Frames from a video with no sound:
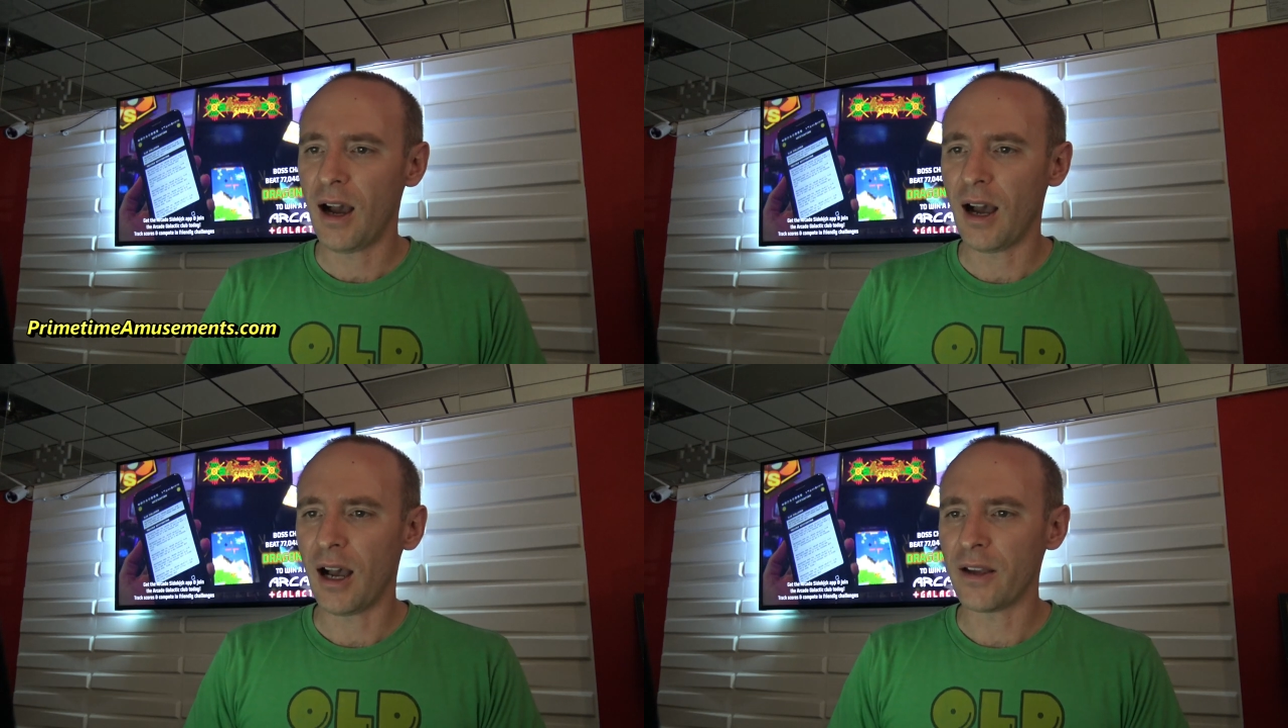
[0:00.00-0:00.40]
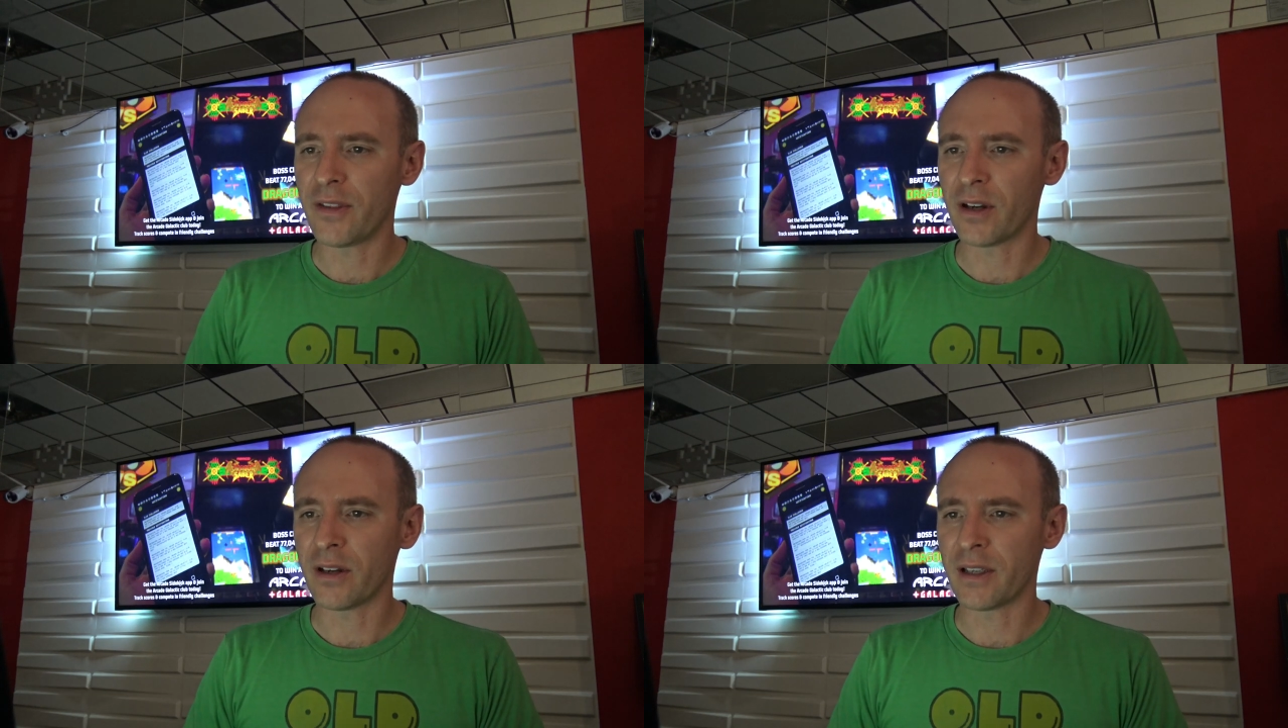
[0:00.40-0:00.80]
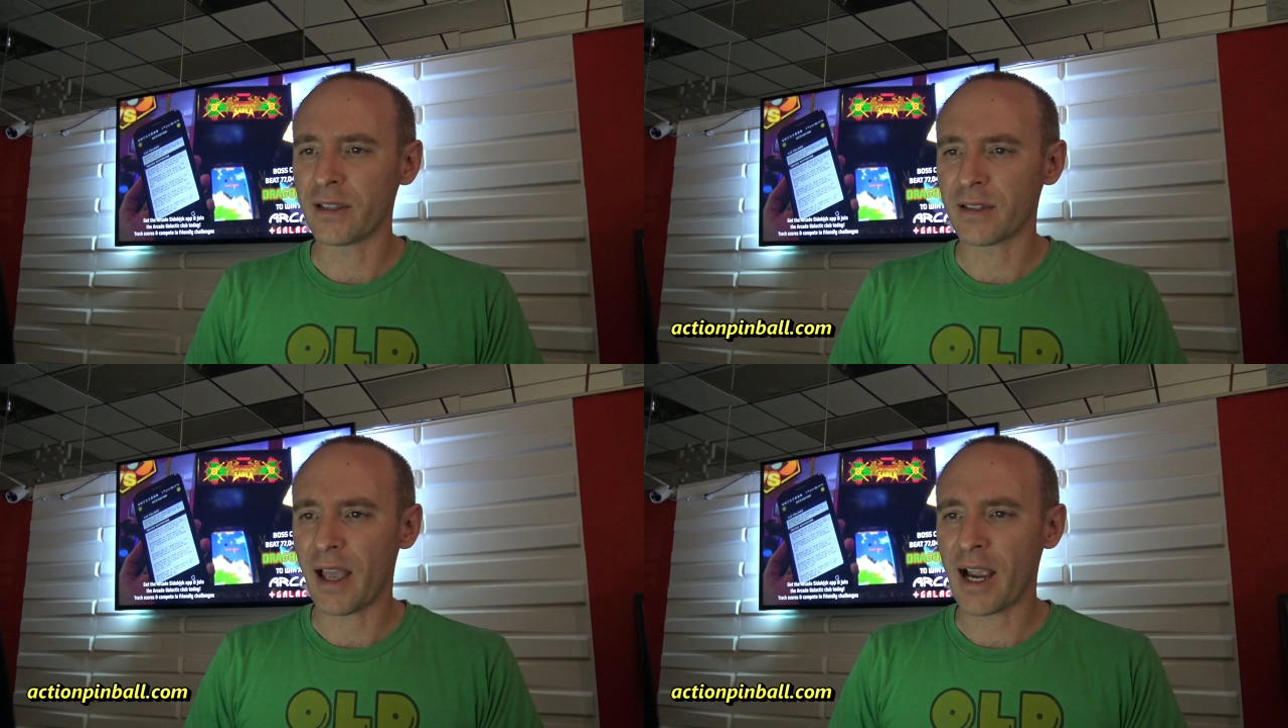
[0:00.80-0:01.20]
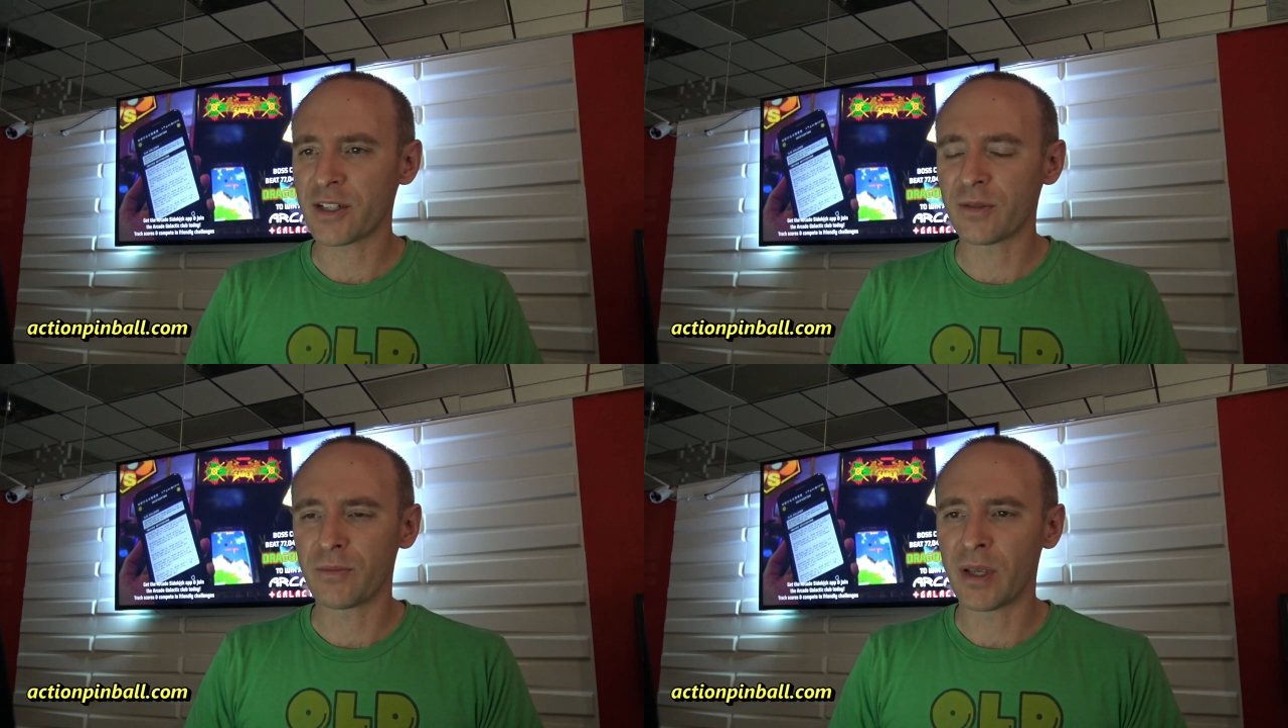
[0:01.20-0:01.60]
Uh, there is
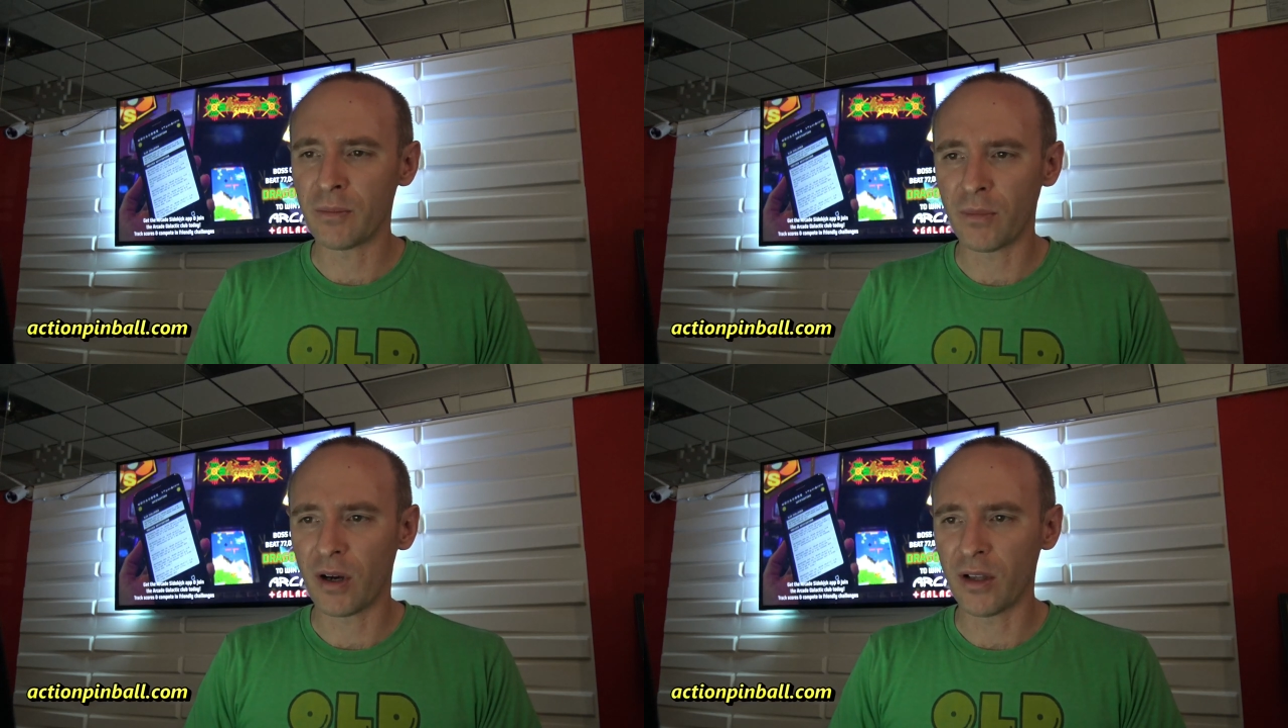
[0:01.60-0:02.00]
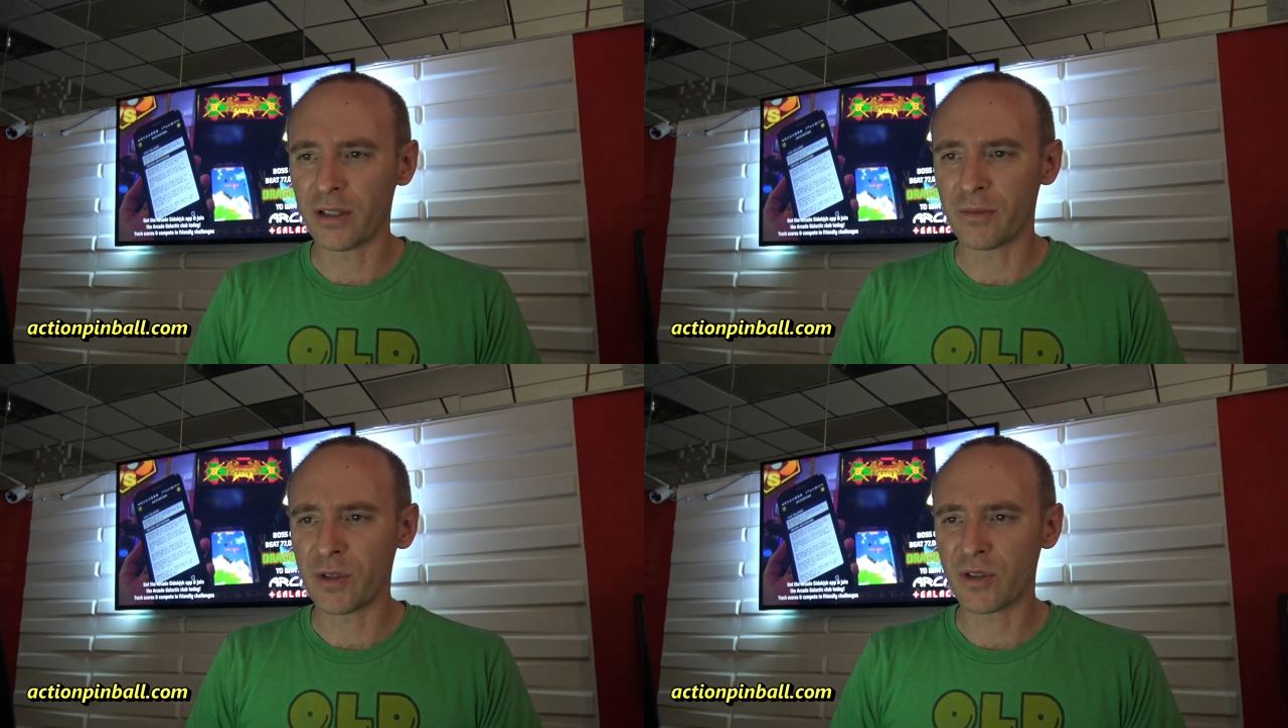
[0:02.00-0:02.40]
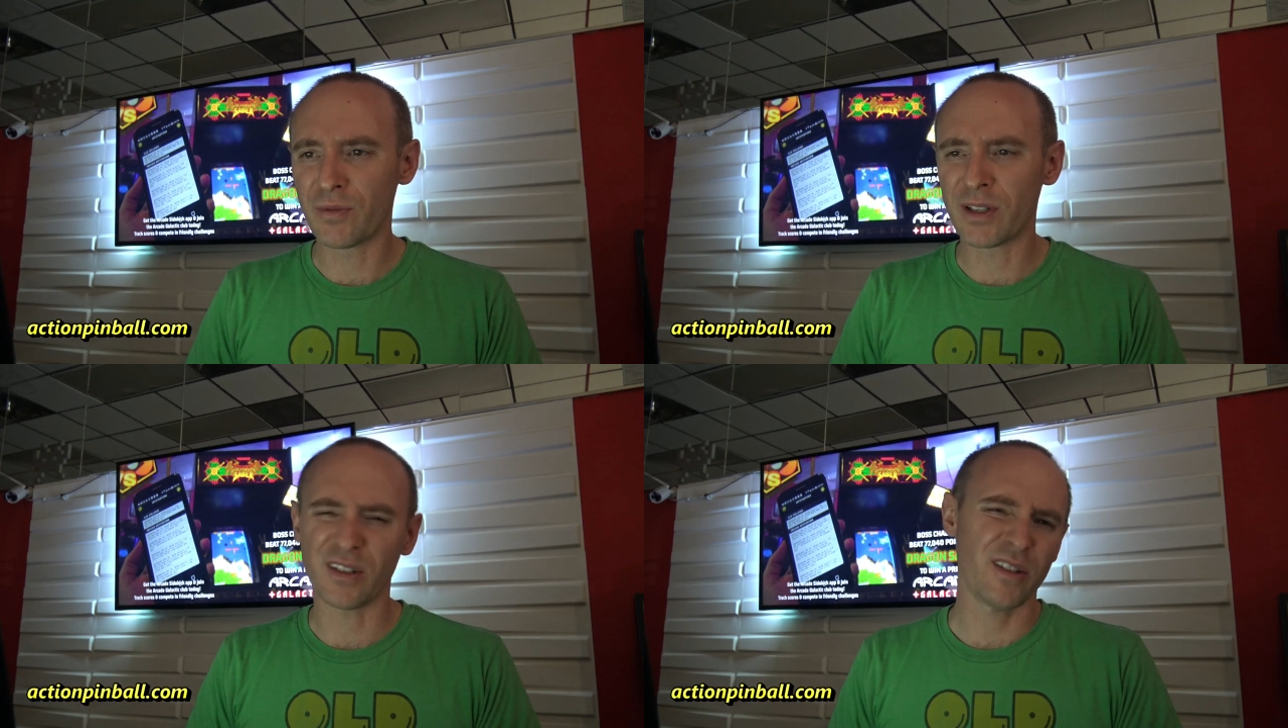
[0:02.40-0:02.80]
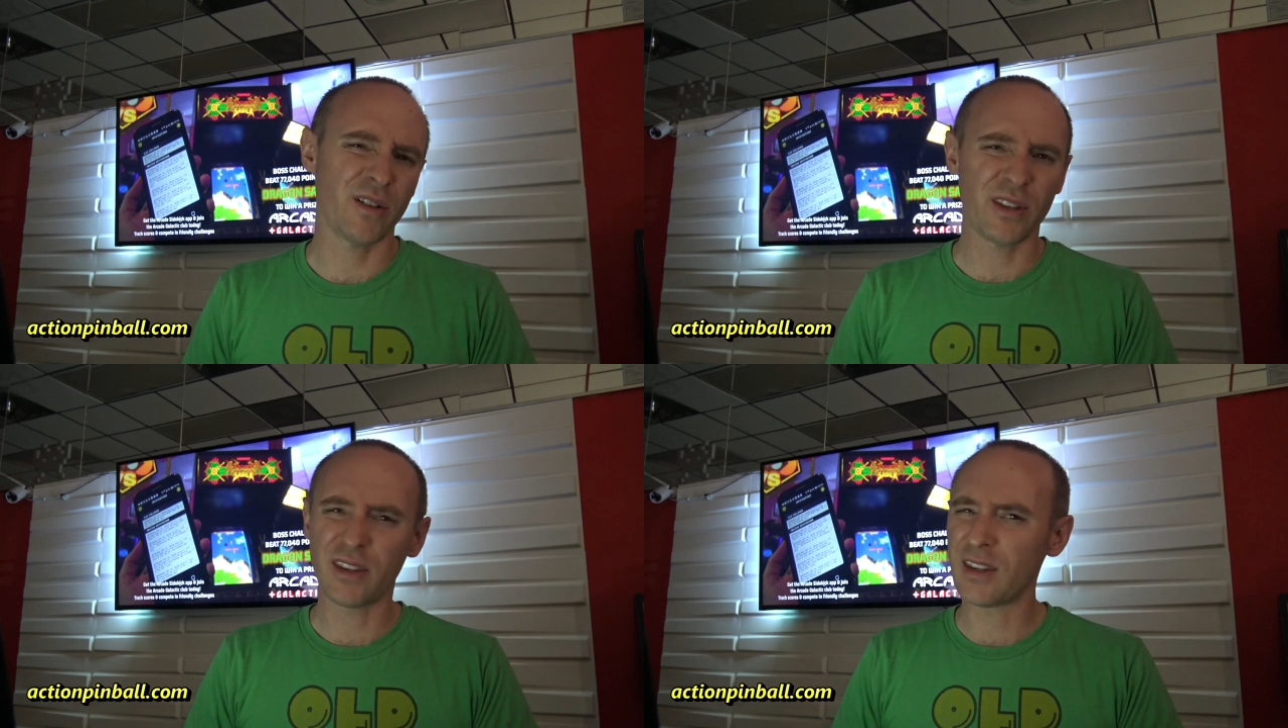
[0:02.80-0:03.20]
Action Pinball and Amusement, although
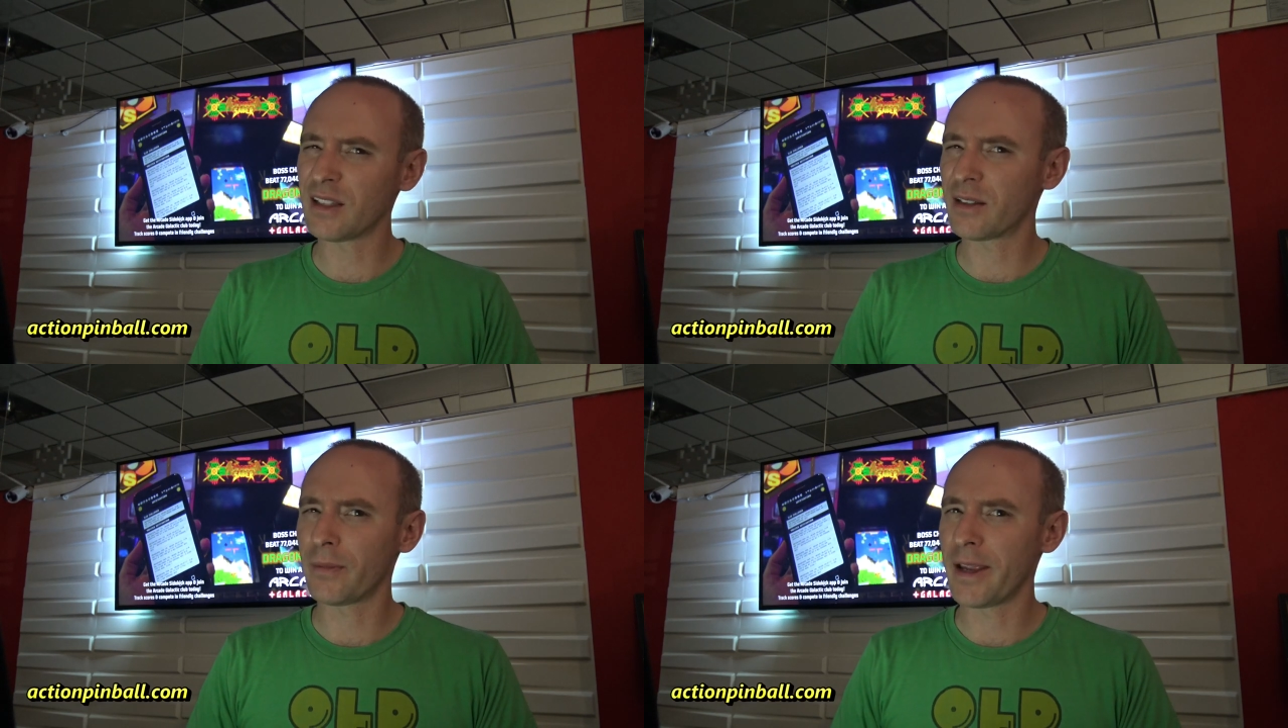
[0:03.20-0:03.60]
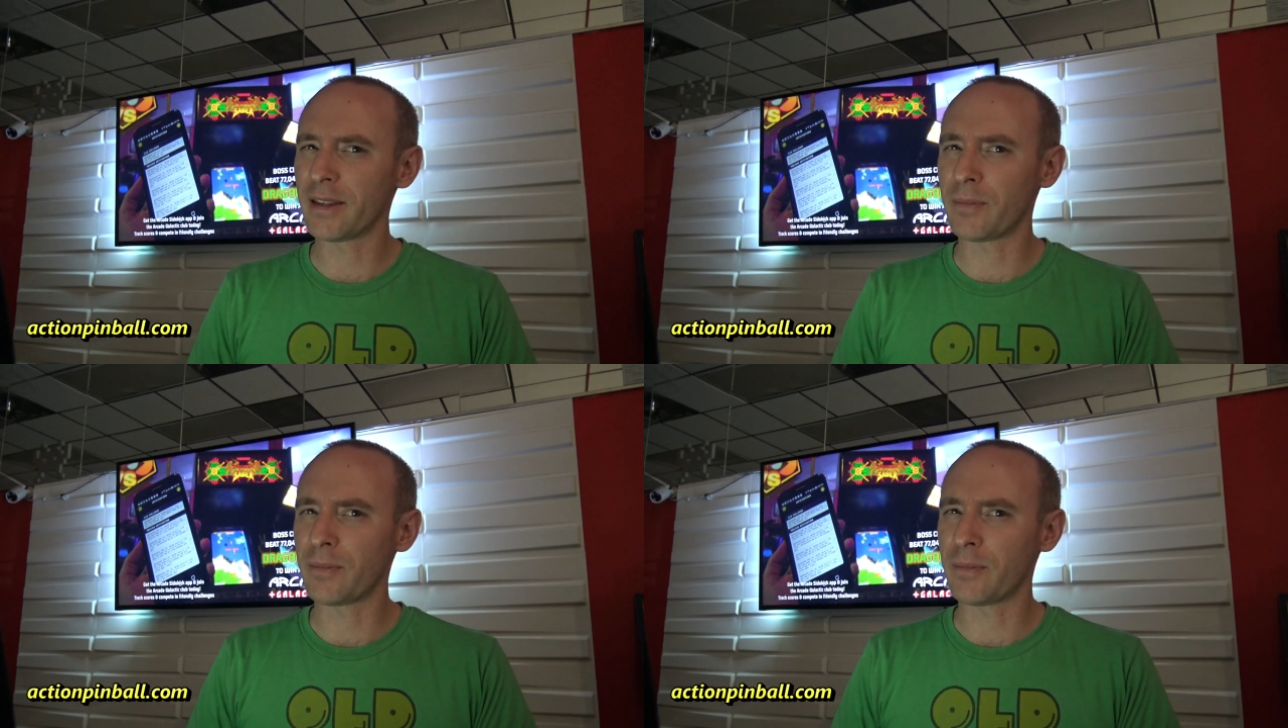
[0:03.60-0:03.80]
I think they're mainly